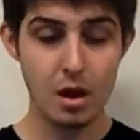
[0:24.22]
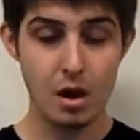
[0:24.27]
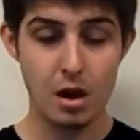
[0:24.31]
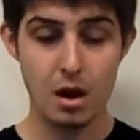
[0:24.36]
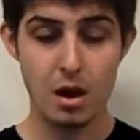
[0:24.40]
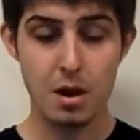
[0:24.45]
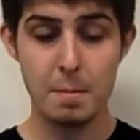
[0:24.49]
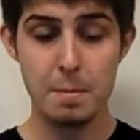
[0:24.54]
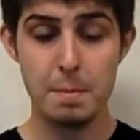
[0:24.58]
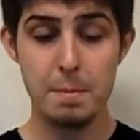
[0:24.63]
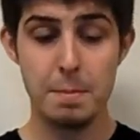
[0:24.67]

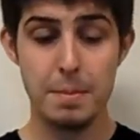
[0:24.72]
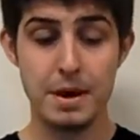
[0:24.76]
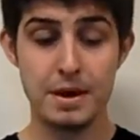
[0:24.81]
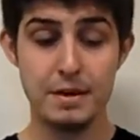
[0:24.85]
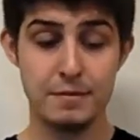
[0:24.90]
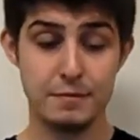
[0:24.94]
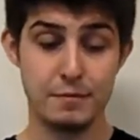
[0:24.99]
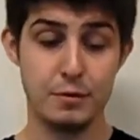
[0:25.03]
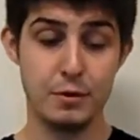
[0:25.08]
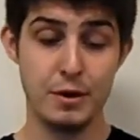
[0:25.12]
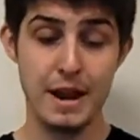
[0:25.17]

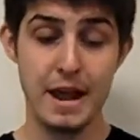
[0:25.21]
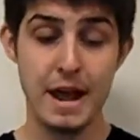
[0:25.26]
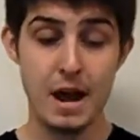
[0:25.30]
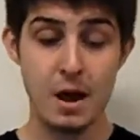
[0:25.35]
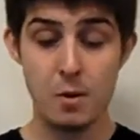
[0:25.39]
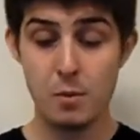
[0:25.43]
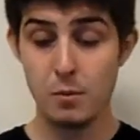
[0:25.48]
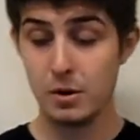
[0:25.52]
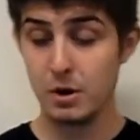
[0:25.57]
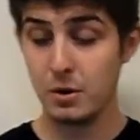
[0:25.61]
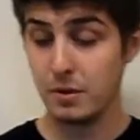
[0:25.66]
But for
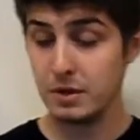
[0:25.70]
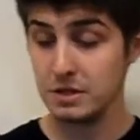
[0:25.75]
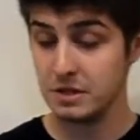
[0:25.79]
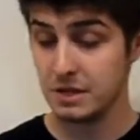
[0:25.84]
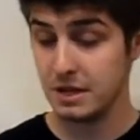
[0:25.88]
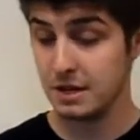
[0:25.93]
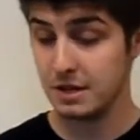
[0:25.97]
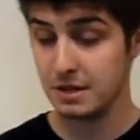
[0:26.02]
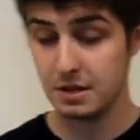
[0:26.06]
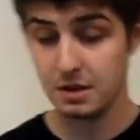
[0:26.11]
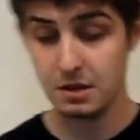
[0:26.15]
now, we're going to
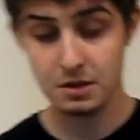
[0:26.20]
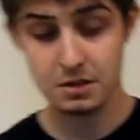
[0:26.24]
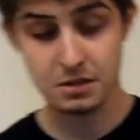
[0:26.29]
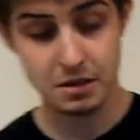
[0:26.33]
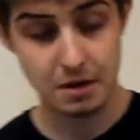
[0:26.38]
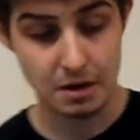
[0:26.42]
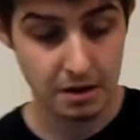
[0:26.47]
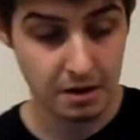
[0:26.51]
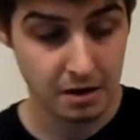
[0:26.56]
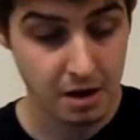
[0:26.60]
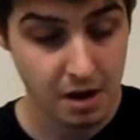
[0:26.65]
get into this
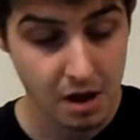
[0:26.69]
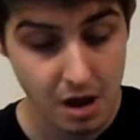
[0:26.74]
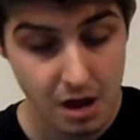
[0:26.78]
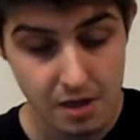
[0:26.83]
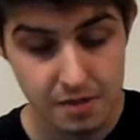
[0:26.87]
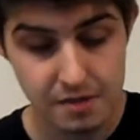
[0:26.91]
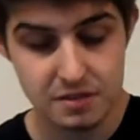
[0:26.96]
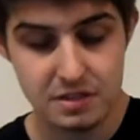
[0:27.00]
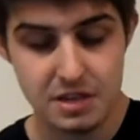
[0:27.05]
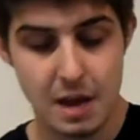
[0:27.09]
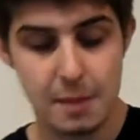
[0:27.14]
gun.
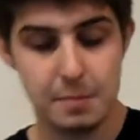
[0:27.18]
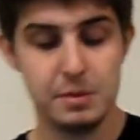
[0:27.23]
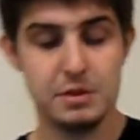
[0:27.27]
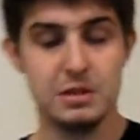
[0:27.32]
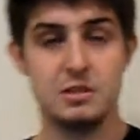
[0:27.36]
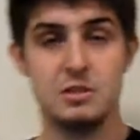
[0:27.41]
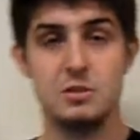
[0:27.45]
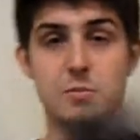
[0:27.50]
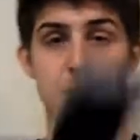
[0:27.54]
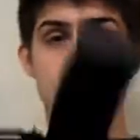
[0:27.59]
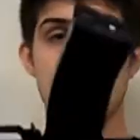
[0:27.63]
This
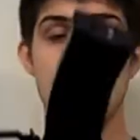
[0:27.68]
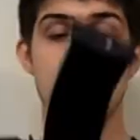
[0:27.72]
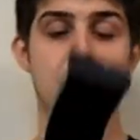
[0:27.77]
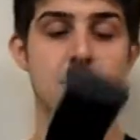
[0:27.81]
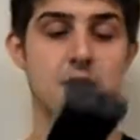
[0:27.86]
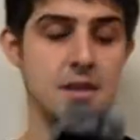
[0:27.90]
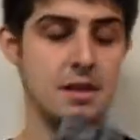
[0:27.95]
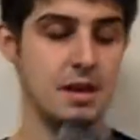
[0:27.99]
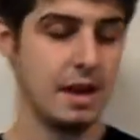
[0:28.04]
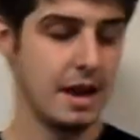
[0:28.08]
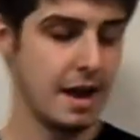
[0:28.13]
happens to
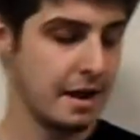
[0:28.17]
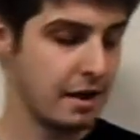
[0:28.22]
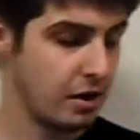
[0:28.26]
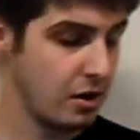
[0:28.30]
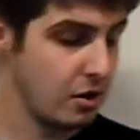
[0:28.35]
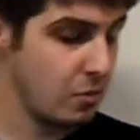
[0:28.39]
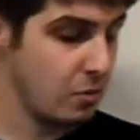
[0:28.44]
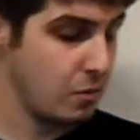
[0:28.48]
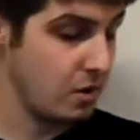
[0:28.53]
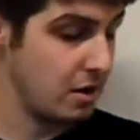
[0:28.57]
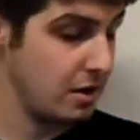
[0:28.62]
be the
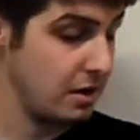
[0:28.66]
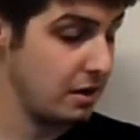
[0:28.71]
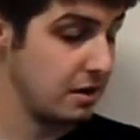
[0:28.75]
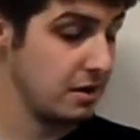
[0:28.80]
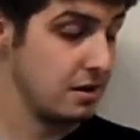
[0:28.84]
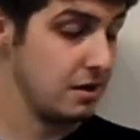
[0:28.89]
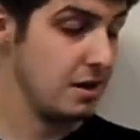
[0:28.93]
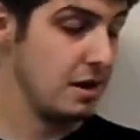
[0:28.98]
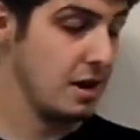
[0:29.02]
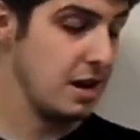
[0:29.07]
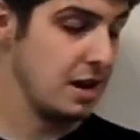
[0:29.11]

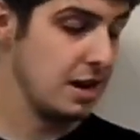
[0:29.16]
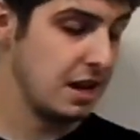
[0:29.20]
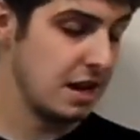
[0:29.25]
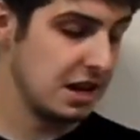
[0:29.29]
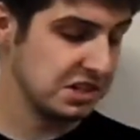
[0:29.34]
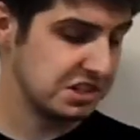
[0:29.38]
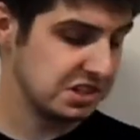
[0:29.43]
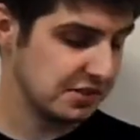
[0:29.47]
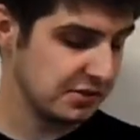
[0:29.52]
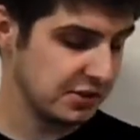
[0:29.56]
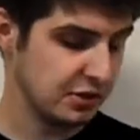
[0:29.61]
Echo1
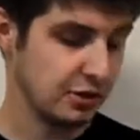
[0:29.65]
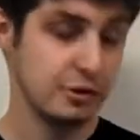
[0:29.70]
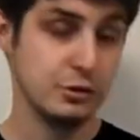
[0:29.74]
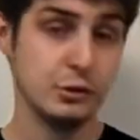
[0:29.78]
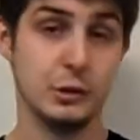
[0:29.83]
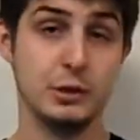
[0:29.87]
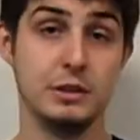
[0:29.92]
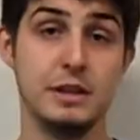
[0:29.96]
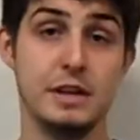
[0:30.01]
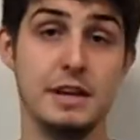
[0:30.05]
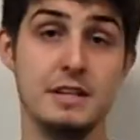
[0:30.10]

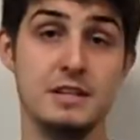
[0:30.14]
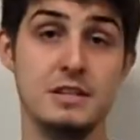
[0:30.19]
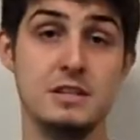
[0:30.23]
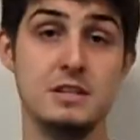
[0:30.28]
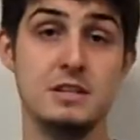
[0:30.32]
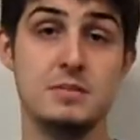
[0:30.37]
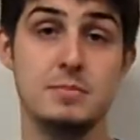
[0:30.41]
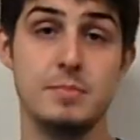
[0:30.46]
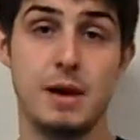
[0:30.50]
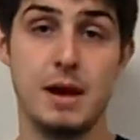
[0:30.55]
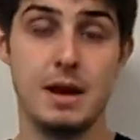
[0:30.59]
AK700
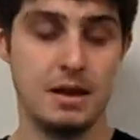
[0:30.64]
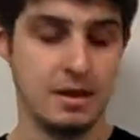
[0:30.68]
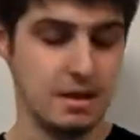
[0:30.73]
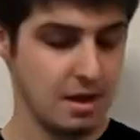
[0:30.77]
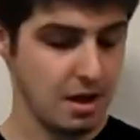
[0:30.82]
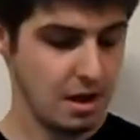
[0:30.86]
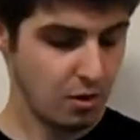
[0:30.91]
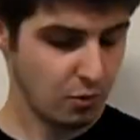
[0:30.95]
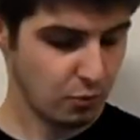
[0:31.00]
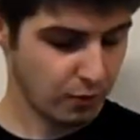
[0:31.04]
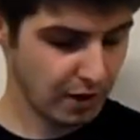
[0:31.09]
licensed by
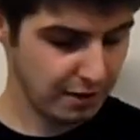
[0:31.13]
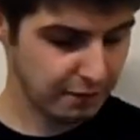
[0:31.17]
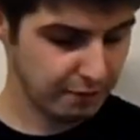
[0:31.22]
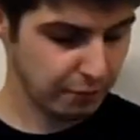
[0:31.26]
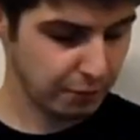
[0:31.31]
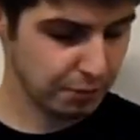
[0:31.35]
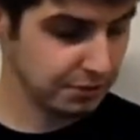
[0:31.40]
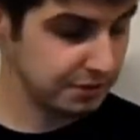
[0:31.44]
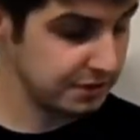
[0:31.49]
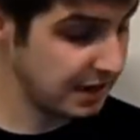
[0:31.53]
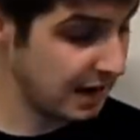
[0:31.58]

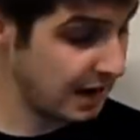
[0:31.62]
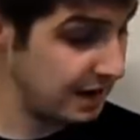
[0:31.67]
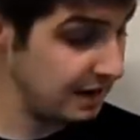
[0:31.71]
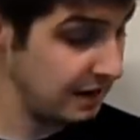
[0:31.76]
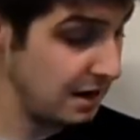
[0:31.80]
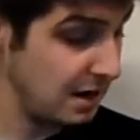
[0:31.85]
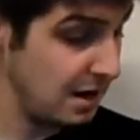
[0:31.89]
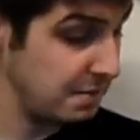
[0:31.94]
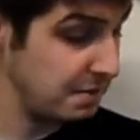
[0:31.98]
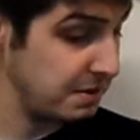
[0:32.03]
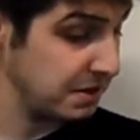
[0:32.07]
Rifle
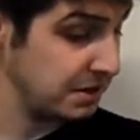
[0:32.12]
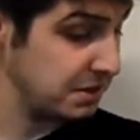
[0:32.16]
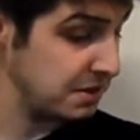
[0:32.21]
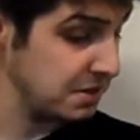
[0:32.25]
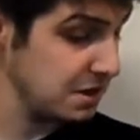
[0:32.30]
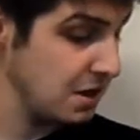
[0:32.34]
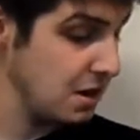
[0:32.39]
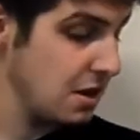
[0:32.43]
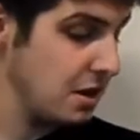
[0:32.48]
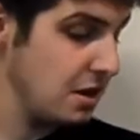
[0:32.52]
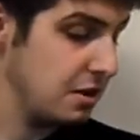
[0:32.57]

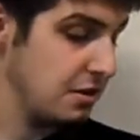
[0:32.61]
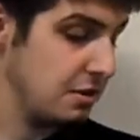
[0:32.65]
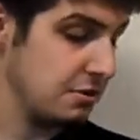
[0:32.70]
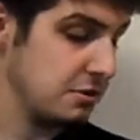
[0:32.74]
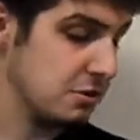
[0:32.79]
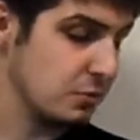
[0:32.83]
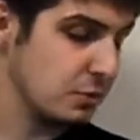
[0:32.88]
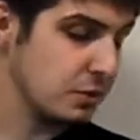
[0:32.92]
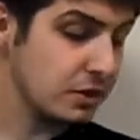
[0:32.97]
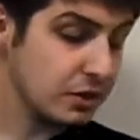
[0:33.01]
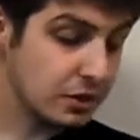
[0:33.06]
Dynamics. Now,
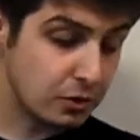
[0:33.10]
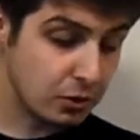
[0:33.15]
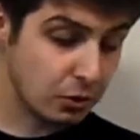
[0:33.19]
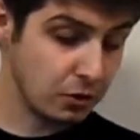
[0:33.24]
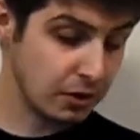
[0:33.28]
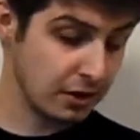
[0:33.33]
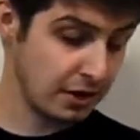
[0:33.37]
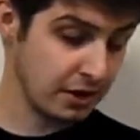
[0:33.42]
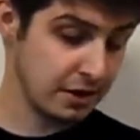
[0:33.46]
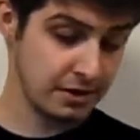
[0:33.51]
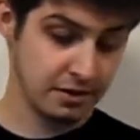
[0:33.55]
it's a really
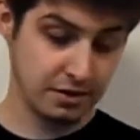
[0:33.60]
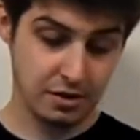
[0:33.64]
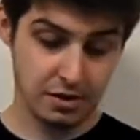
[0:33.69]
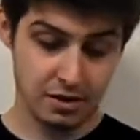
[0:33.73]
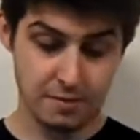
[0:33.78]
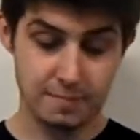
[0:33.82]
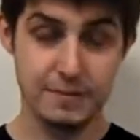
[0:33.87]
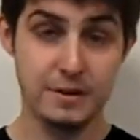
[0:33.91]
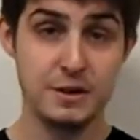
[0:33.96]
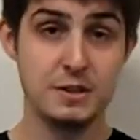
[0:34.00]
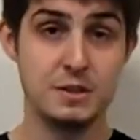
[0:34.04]
cool
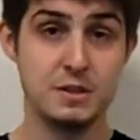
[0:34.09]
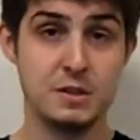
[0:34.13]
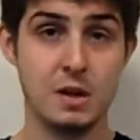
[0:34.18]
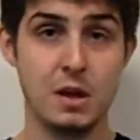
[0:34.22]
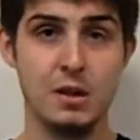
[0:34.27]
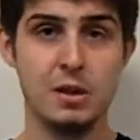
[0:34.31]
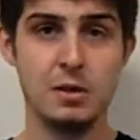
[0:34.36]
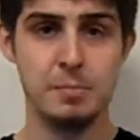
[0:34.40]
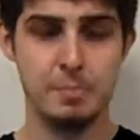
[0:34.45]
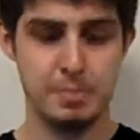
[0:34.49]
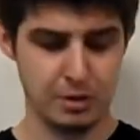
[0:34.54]
gun, very
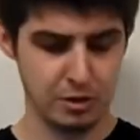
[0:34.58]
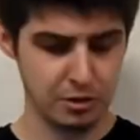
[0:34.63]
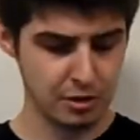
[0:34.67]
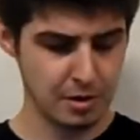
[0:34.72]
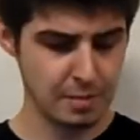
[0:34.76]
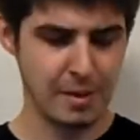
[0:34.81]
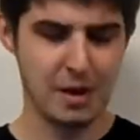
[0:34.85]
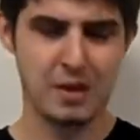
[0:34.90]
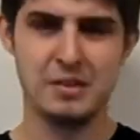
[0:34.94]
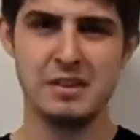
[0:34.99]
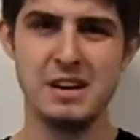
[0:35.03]
solid build.
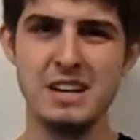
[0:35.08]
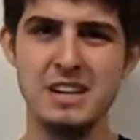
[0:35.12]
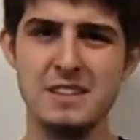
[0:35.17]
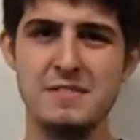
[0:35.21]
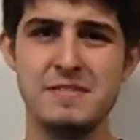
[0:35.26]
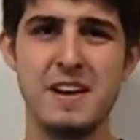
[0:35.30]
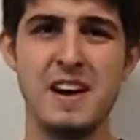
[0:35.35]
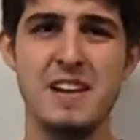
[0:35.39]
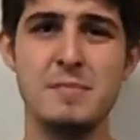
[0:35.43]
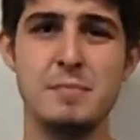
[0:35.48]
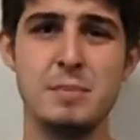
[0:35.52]
About
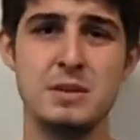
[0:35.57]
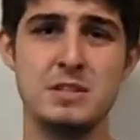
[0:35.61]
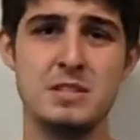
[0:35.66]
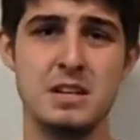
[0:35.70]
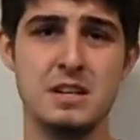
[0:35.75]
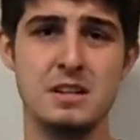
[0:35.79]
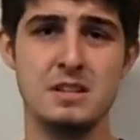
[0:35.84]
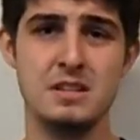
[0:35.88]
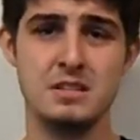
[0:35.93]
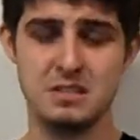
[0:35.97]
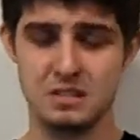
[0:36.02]

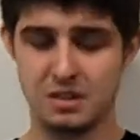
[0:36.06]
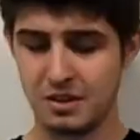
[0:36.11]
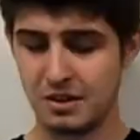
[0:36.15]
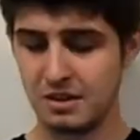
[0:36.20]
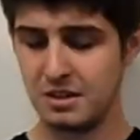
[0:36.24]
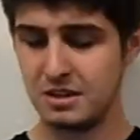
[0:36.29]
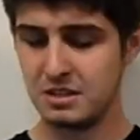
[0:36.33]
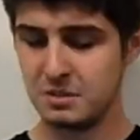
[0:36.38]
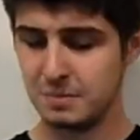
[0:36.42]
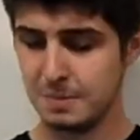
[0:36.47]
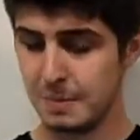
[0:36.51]
95% of this
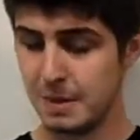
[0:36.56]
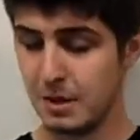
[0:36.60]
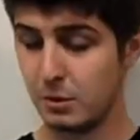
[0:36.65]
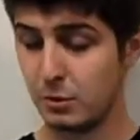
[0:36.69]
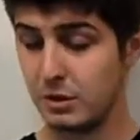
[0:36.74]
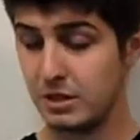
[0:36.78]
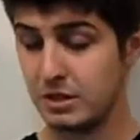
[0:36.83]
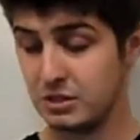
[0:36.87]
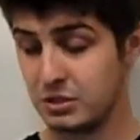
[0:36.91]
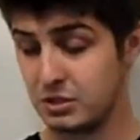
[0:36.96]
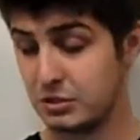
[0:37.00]
gun is
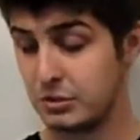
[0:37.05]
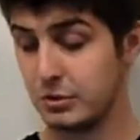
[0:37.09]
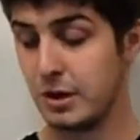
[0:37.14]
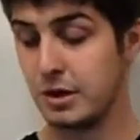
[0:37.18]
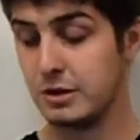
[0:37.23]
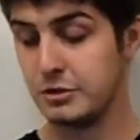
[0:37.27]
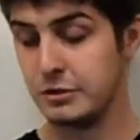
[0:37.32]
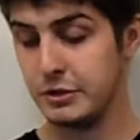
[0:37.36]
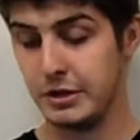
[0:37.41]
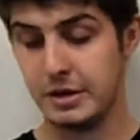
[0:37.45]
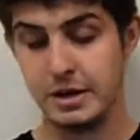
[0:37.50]
metal
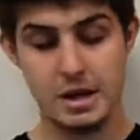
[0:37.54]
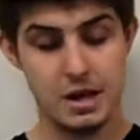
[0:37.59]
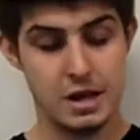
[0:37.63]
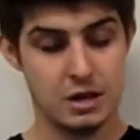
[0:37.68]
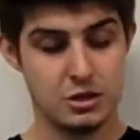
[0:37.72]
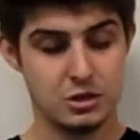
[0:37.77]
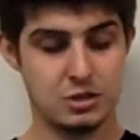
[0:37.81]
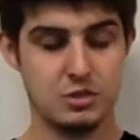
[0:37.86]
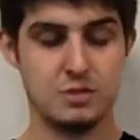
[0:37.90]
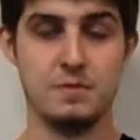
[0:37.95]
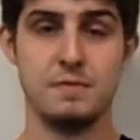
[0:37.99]
construction.
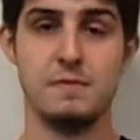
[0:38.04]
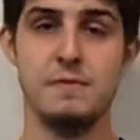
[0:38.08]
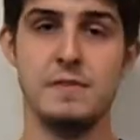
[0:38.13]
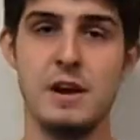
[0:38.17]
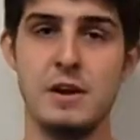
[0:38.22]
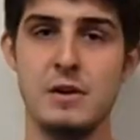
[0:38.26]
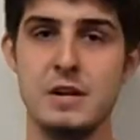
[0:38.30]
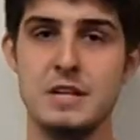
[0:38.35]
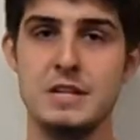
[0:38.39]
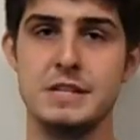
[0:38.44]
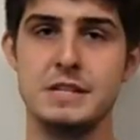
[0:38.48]
Just a
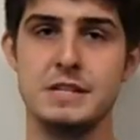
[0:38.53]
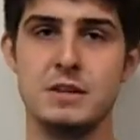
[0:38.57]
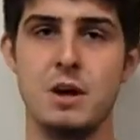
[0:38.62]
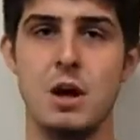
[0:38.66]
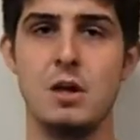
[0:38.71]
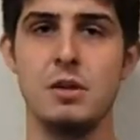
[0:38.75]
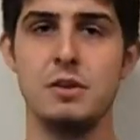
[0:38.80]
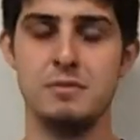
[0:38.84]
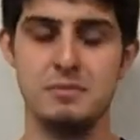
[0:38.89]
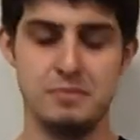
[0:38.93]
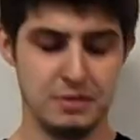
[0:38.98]
very
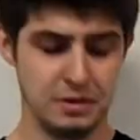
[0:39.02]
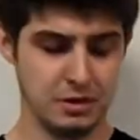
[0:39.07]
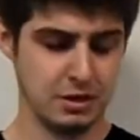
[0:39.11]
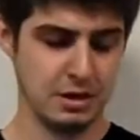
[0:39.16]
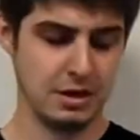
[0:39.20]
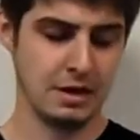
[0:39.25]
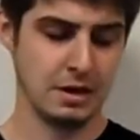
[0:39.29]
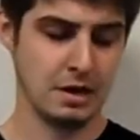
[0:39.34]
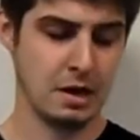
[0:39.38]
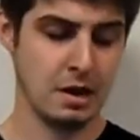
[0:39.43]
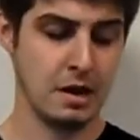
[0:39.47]
solid
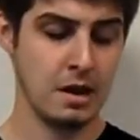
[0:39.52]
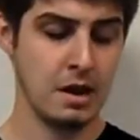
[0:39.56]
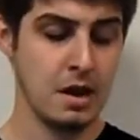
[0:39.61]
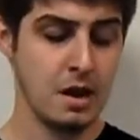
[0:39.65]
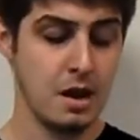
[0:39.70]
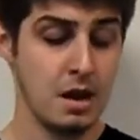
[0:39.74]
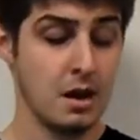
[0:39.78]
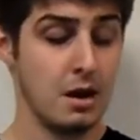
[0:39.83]
feeling gun.